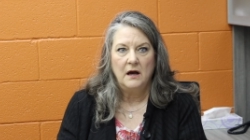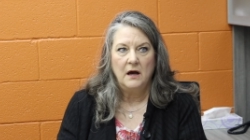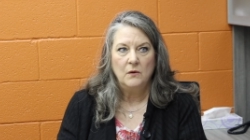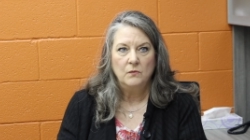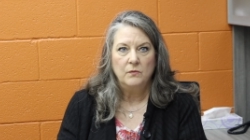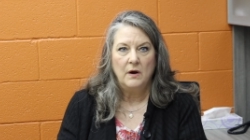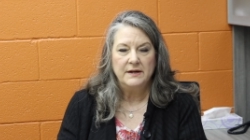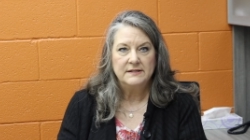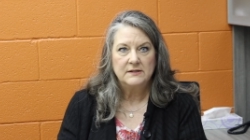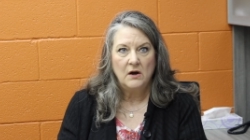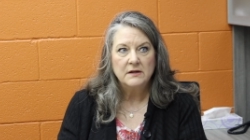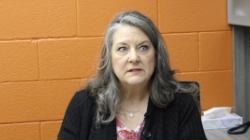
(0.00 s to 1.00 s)
I
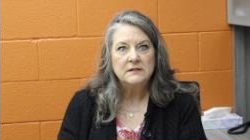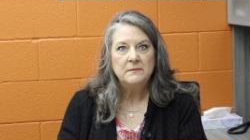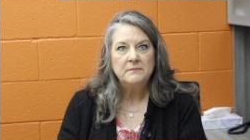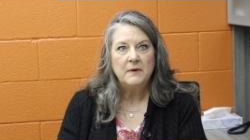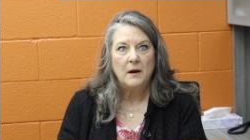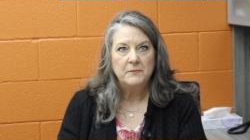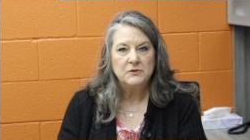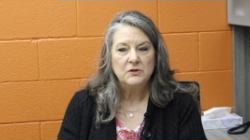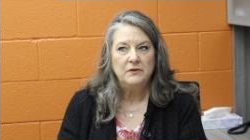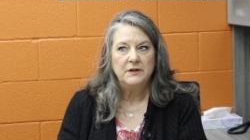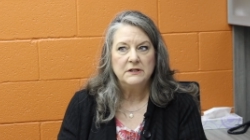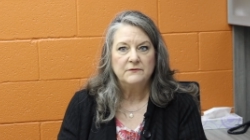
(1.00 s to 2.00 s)
saw some
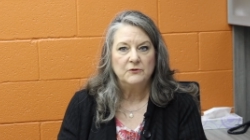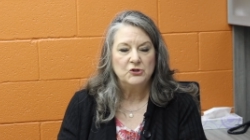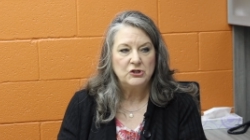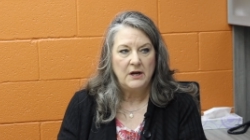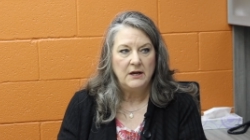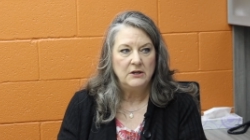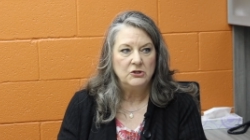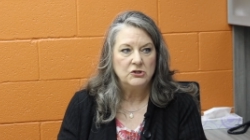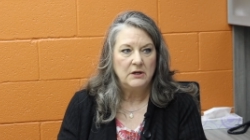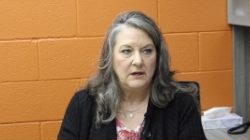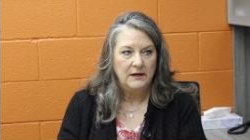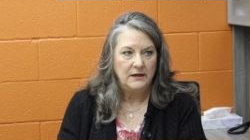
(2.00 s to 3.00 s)
opportunities for change
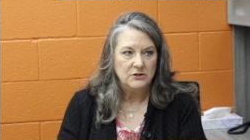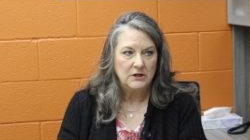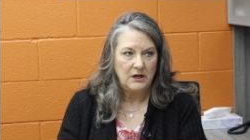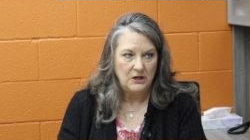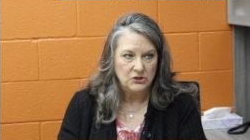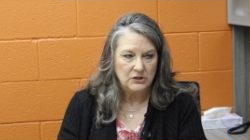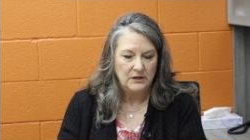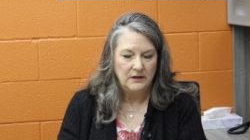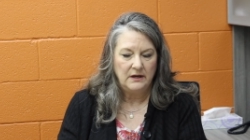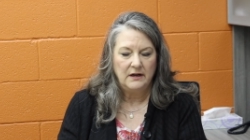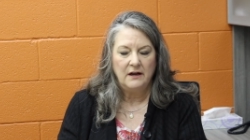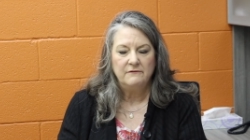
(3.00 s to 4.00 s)
in education,
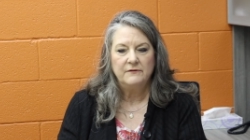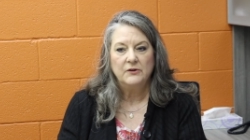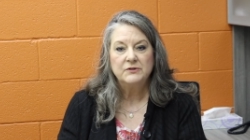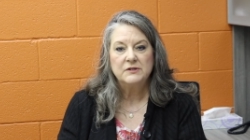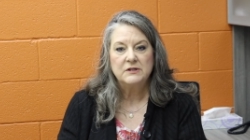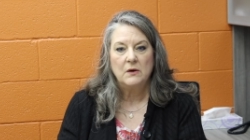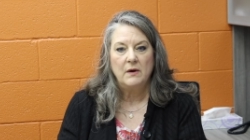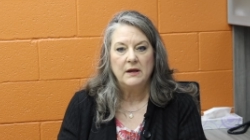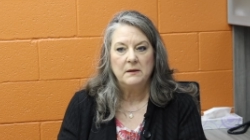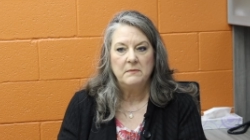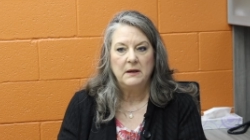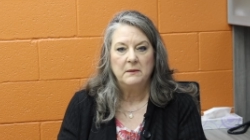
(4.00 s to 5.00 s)
and I felt as though I
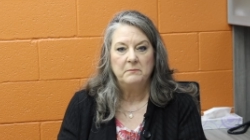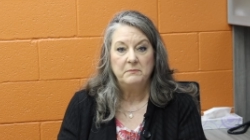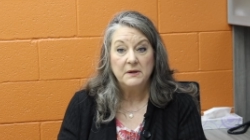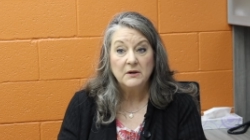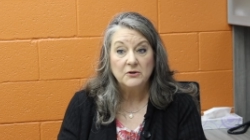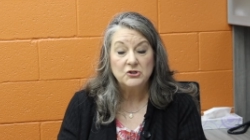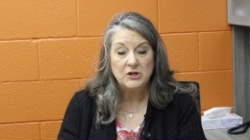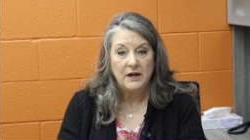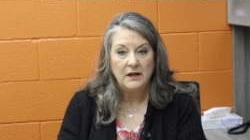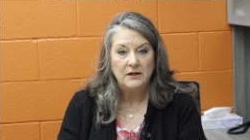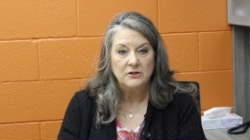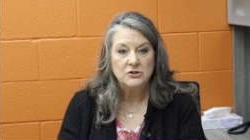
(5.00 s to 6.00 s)
could make a bigger
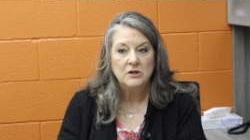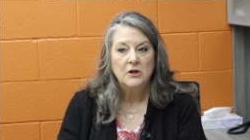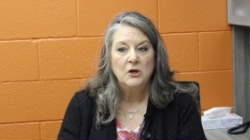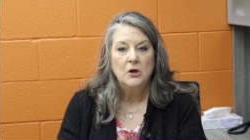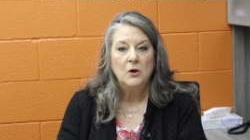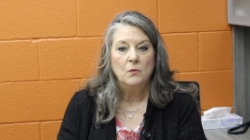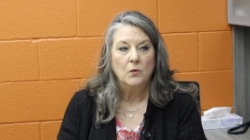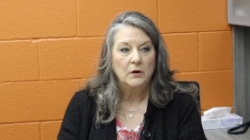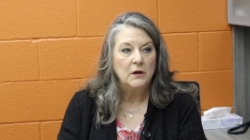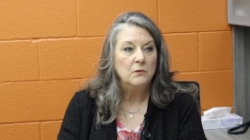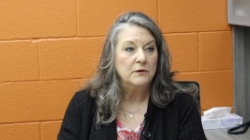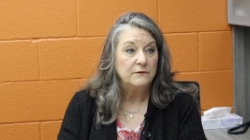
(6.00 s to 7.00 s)
change
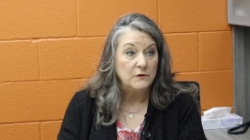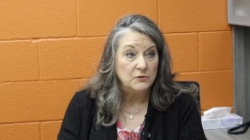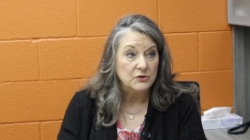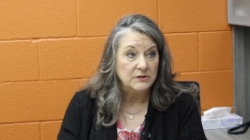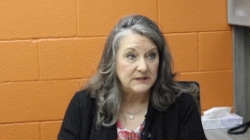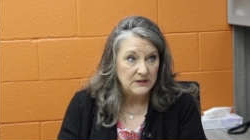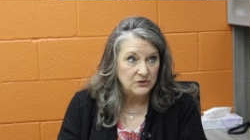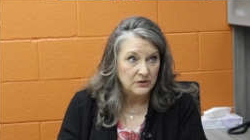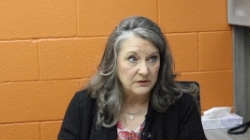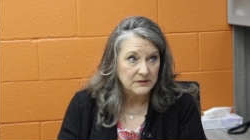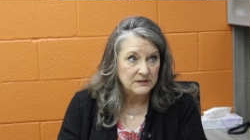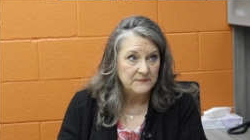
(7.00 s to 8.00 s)
working with future
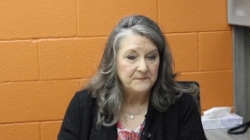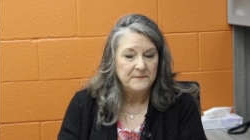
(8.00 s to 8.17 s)
teachers.